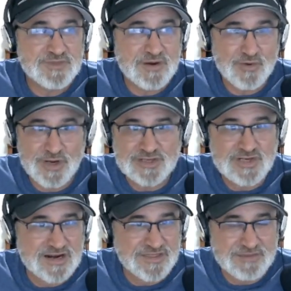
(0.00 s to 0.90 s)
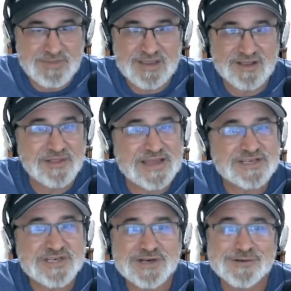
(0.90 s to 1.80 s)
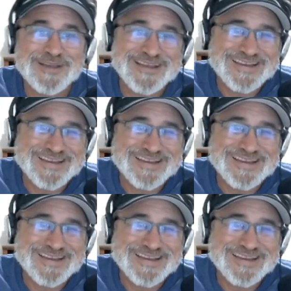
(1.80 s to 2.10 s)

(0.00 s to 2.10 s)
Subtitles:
their rookie Jonathan Mingo last year